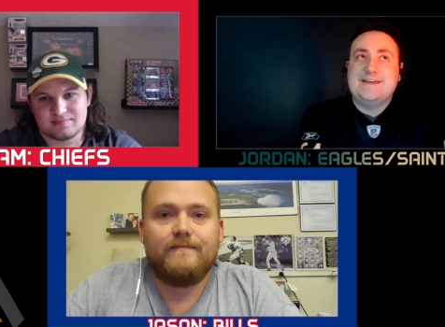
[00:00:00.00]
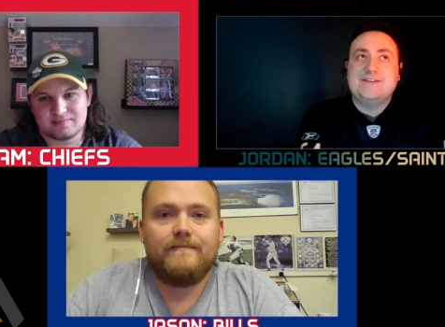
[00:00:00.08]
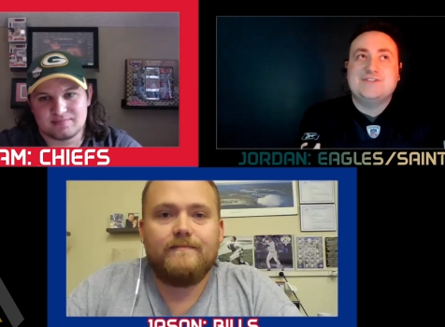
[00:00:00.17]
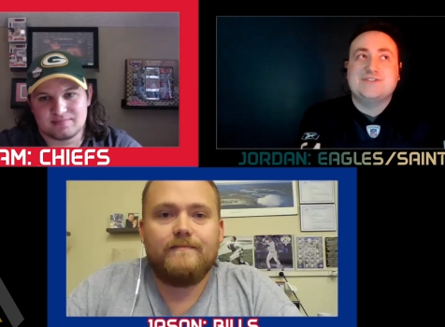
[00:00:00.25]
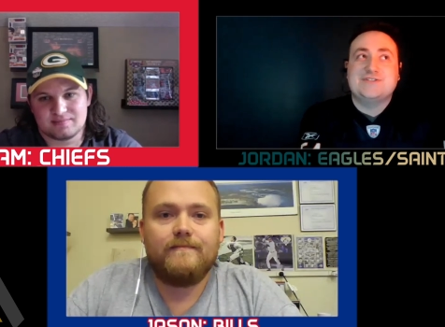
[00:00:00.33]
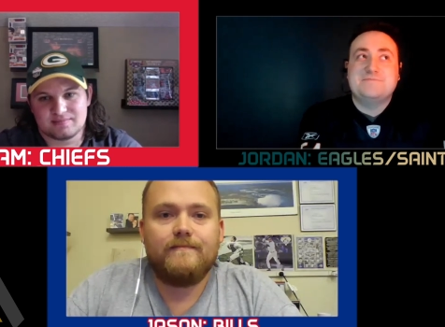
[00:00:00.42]

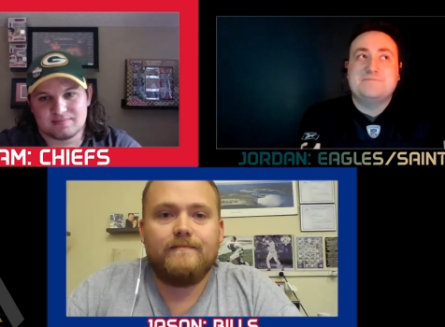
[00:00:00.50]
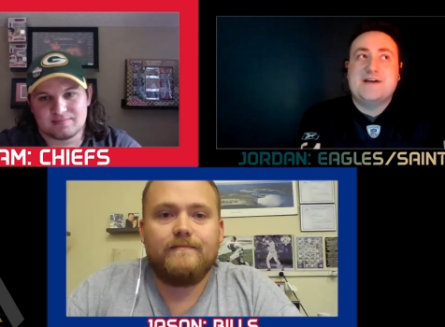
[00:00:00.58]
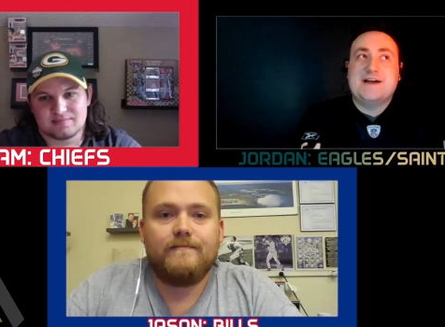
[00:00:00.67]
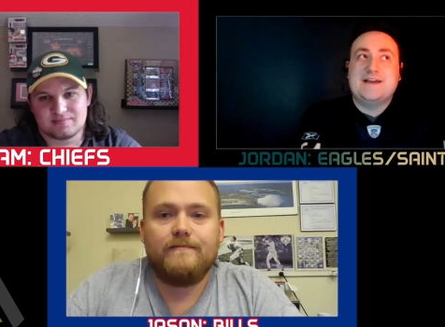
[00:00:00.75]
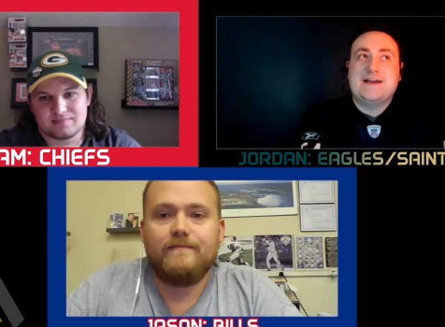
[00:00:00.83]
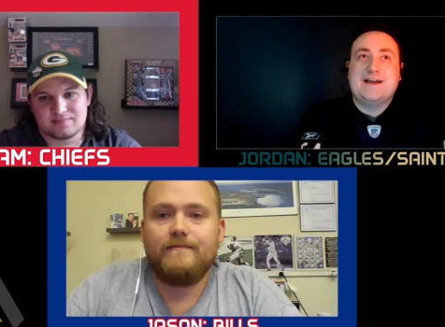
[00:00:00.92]
Speaker 1: his
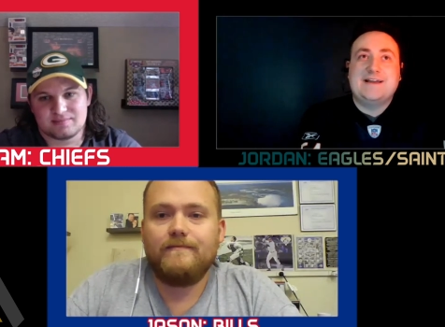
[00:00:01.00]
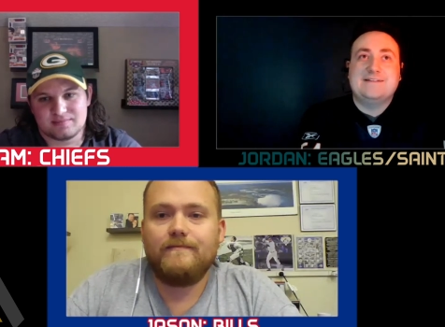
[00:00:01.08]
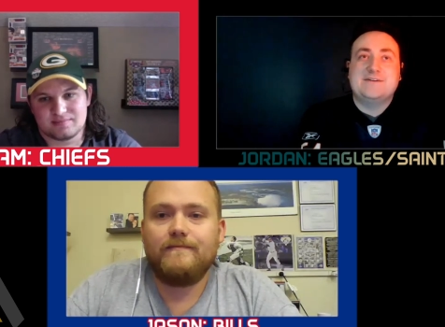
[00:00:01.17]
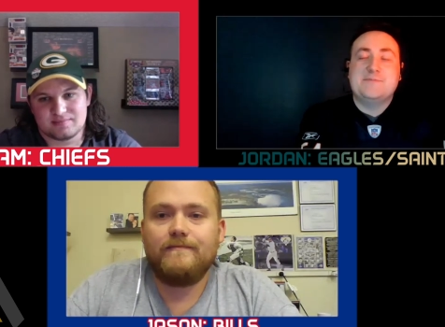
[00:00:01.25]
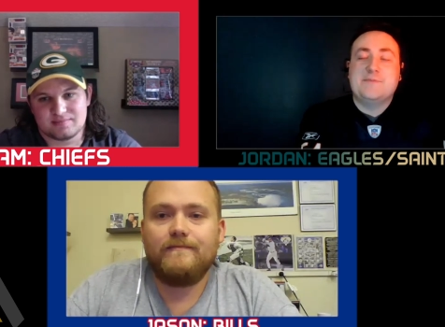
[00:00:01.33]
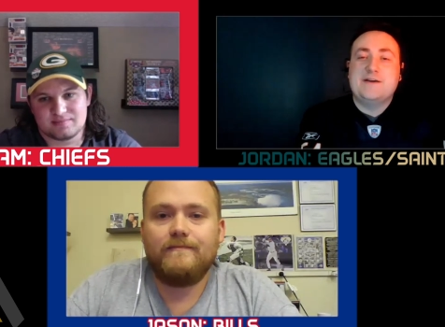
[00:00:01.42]
I,
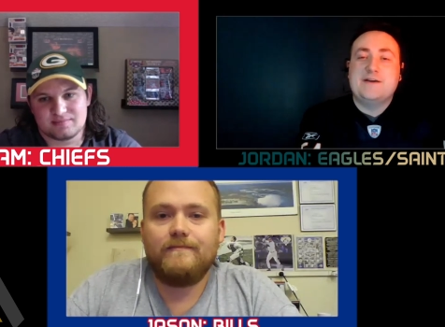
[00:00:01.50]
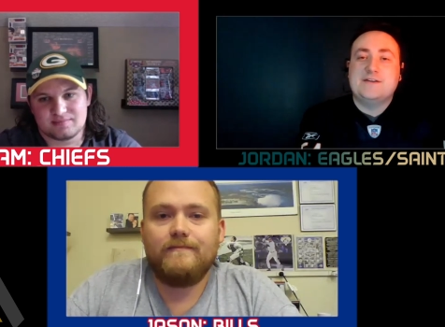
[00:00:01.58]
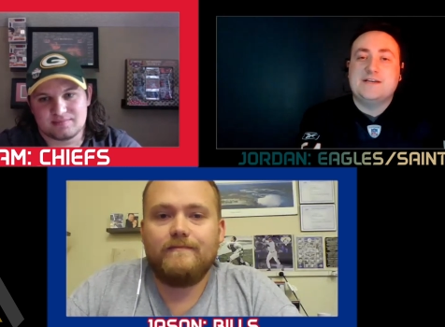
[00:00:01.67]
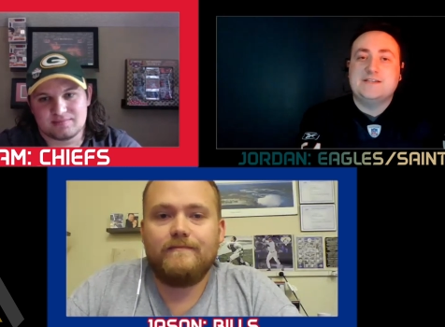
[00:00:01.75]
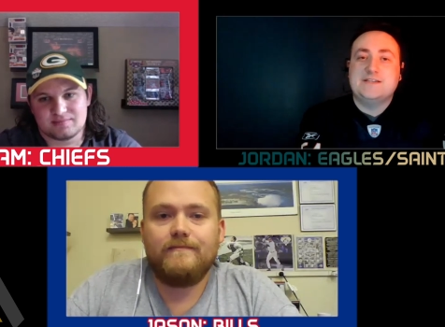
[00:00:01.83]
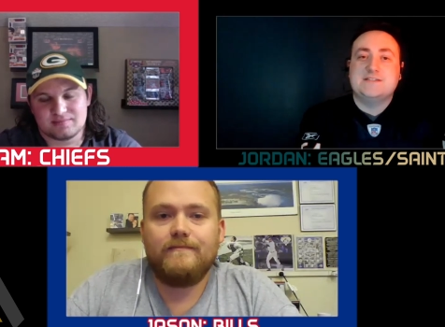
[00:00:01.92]
I
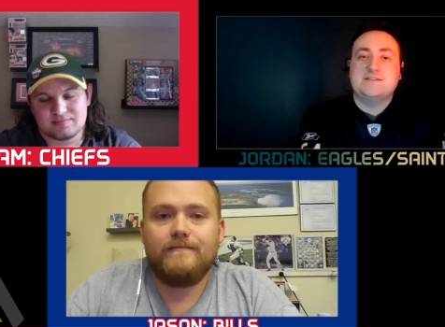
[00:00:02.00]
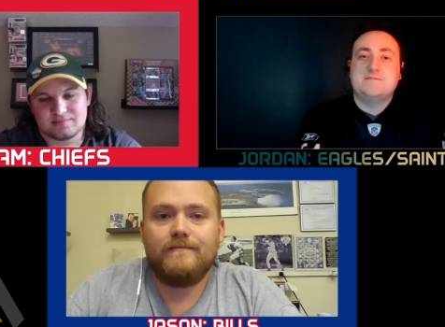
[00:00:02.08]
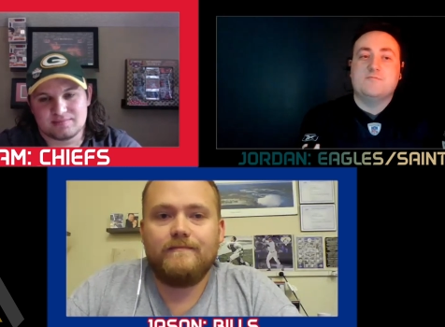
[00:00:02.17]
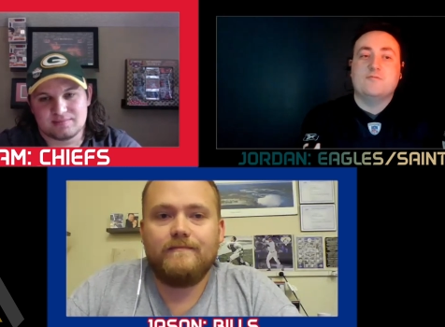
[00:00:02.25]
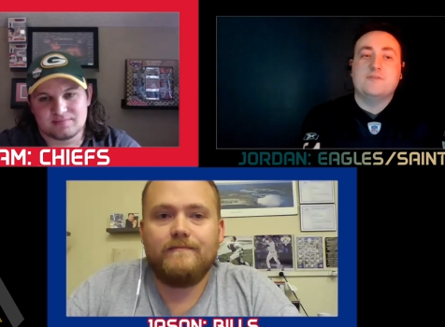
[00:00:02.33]
compared his